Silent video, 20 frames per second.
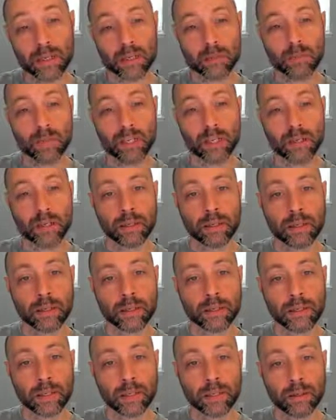is
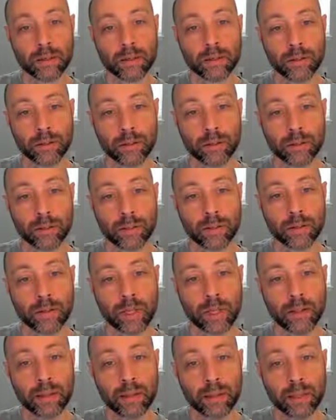because I couldn't do
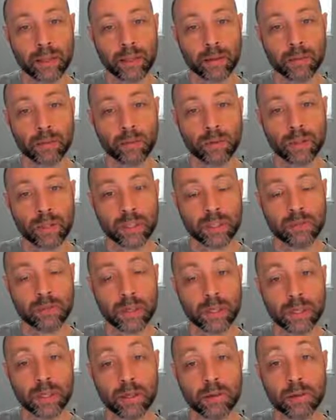anything when this
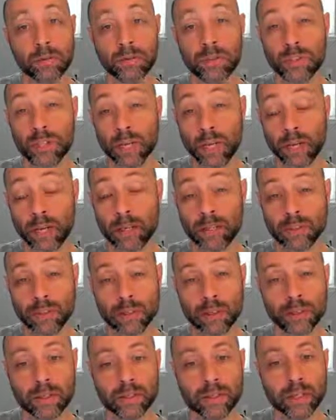value changed
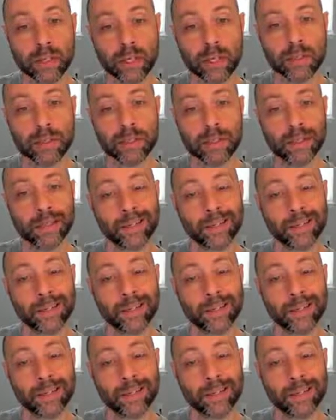on change.